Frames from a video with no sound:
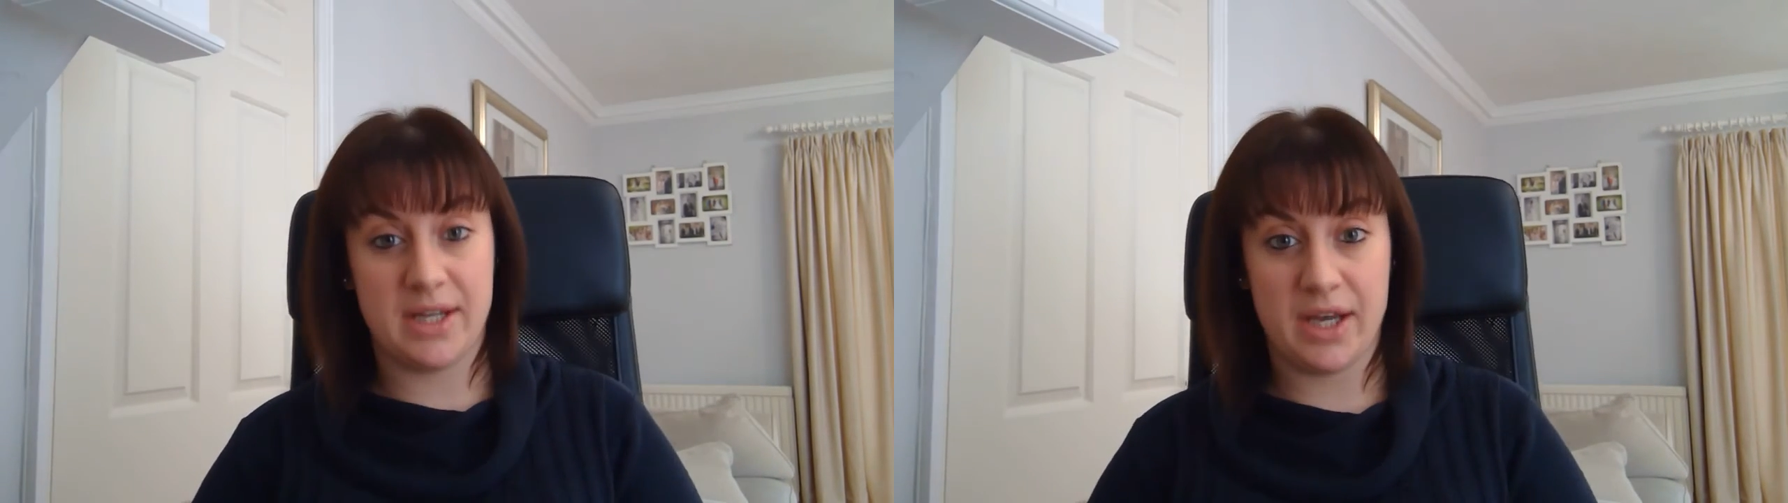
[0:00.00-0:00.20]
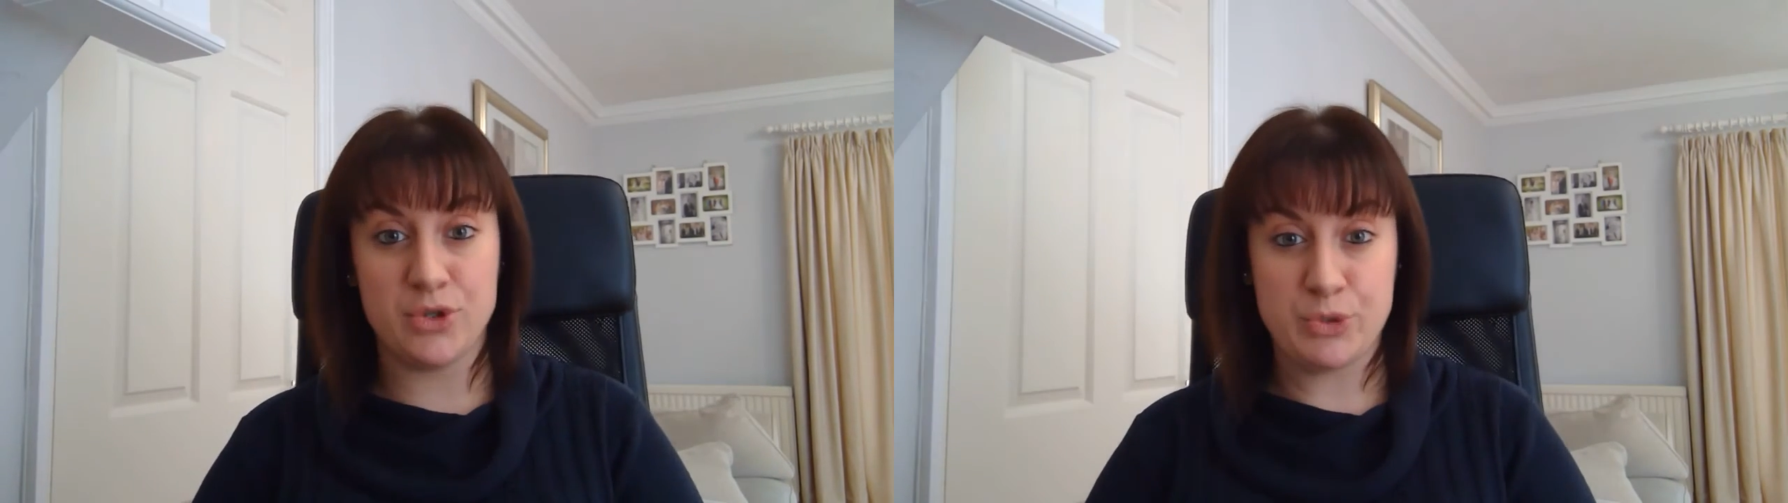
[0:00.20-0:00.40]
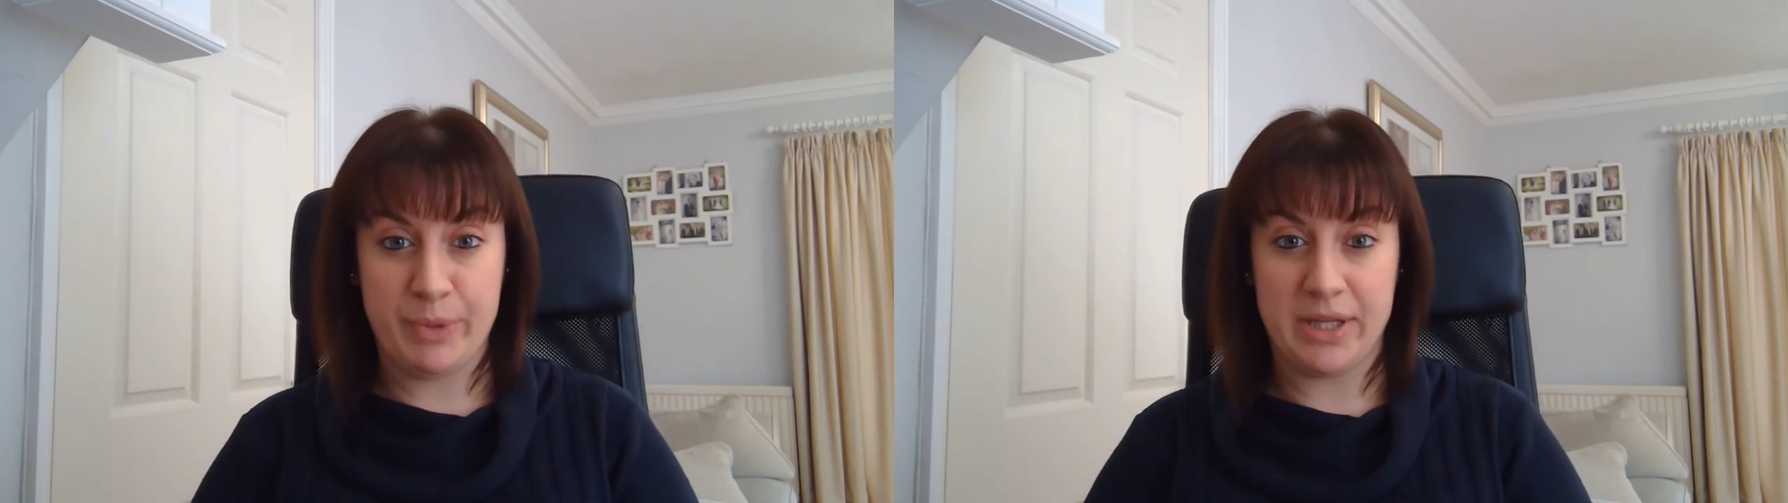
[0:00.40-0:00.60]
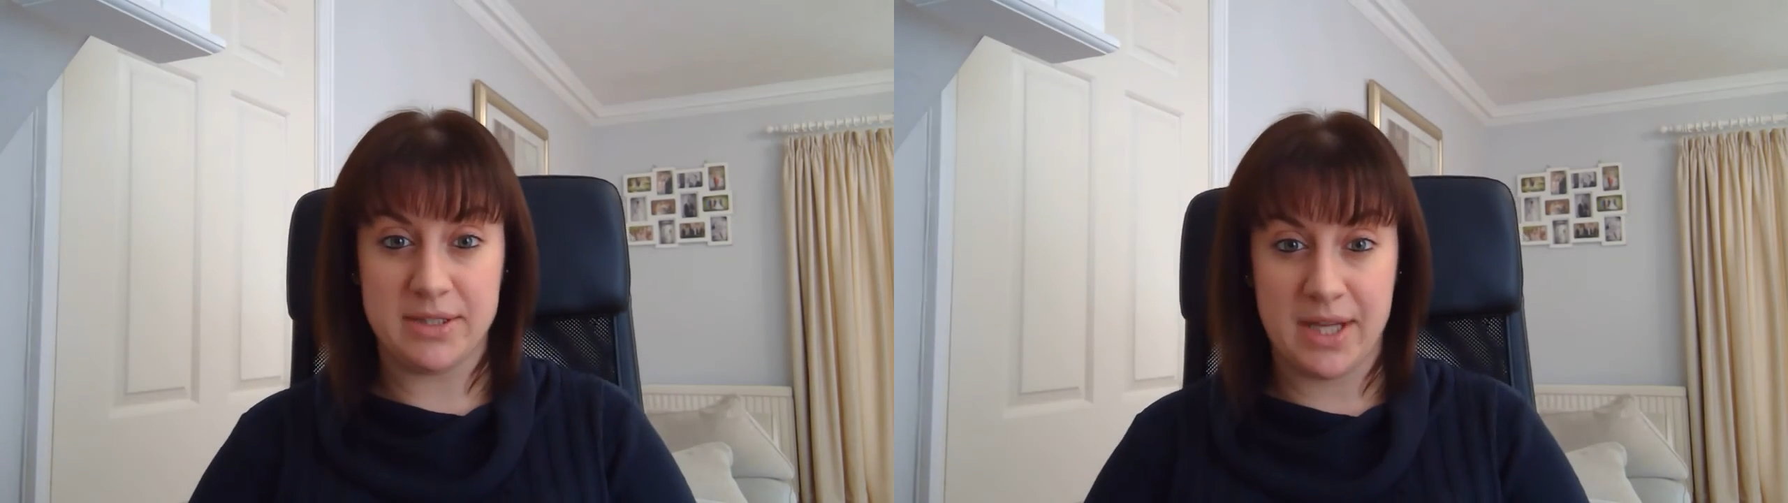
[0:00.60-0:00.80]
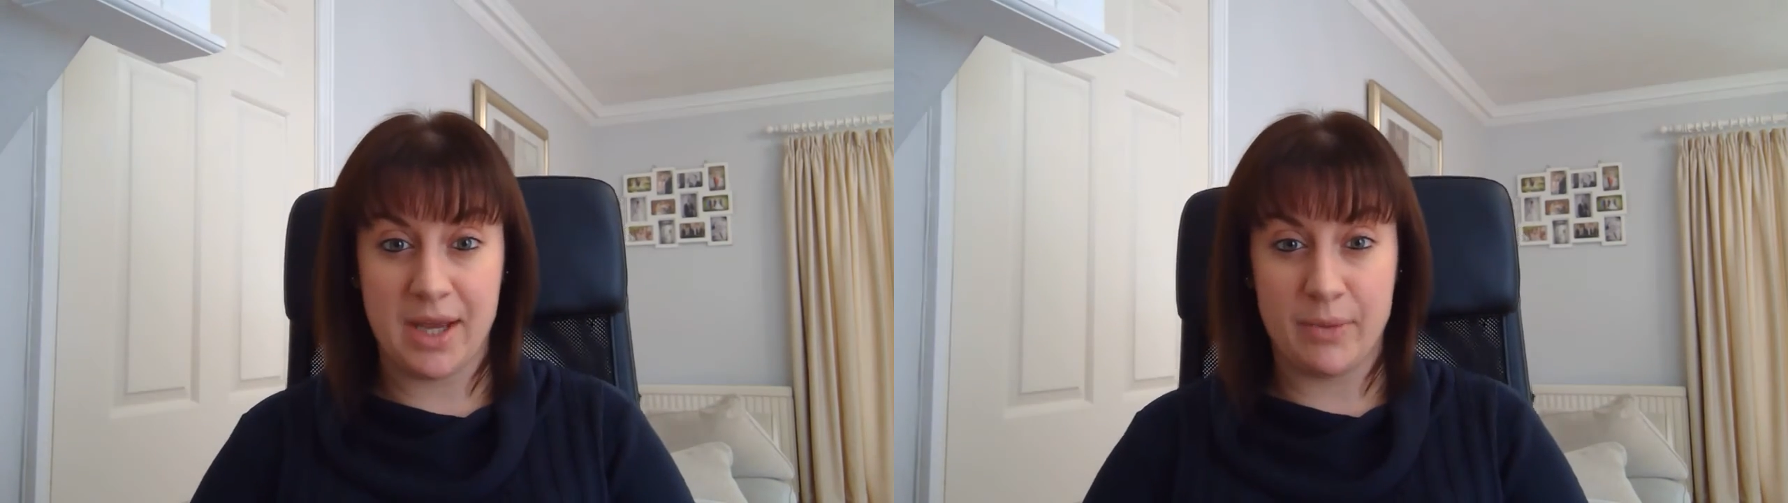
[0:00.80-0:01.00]
£100
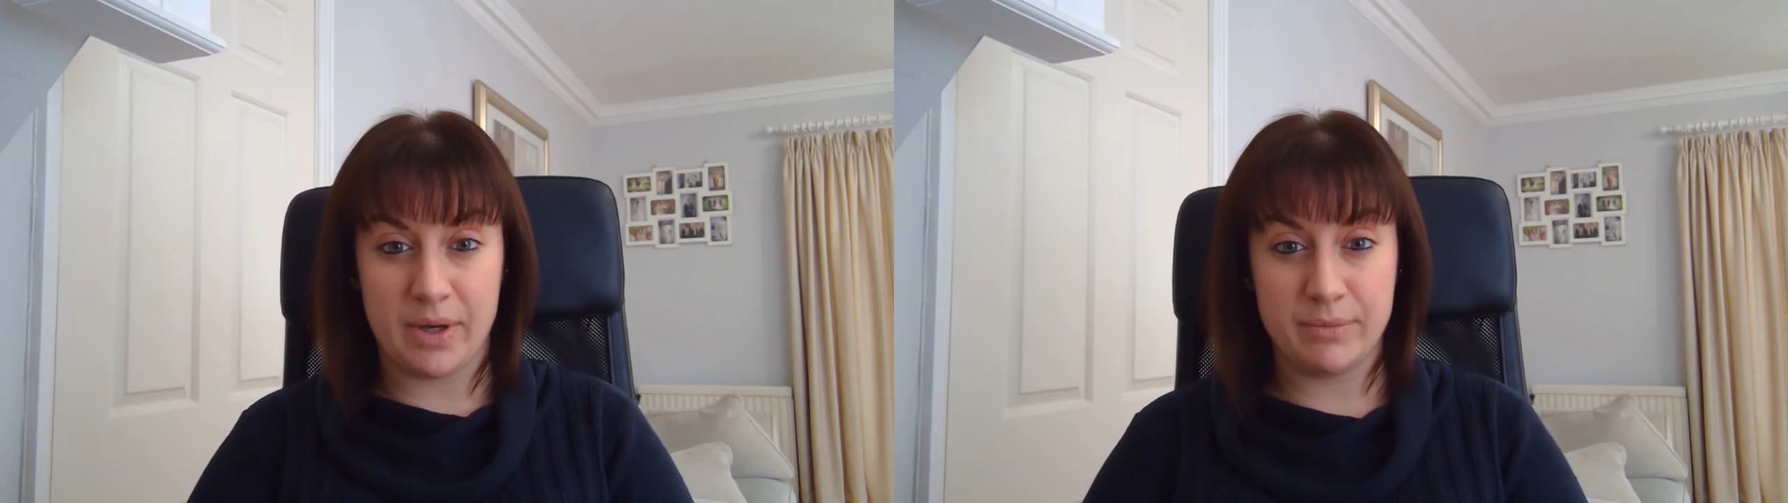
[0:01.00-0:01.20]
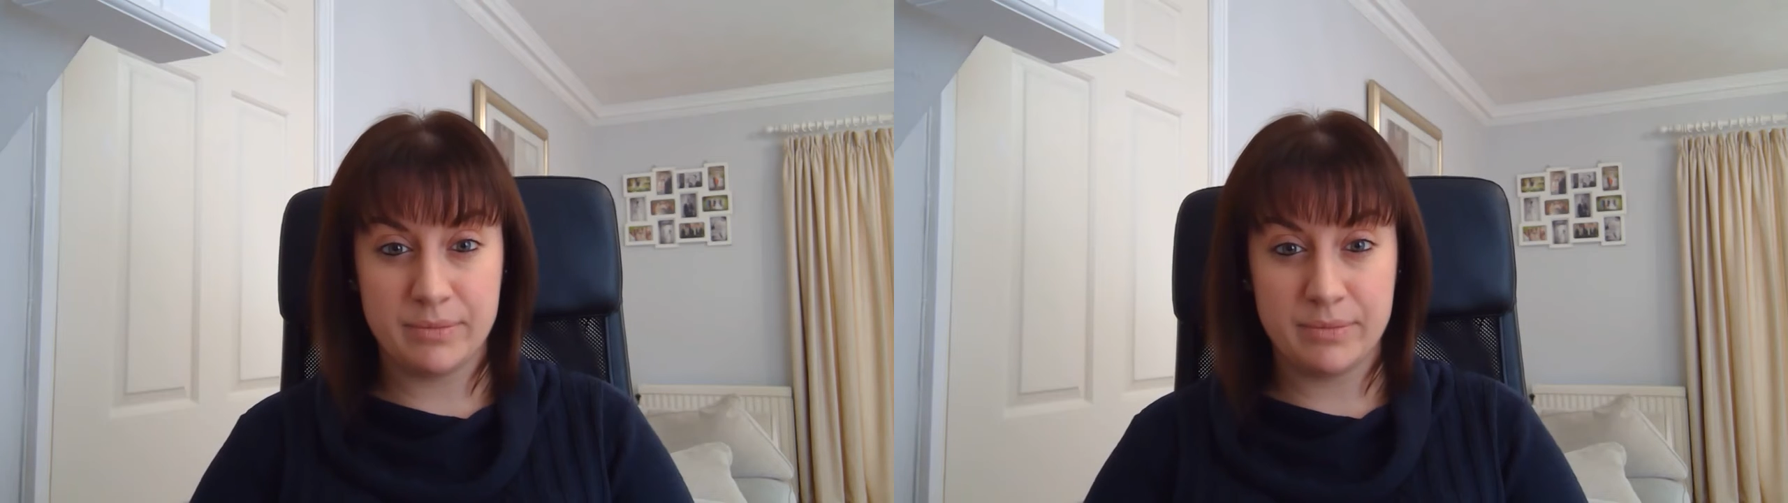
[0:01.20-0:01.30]
an hour.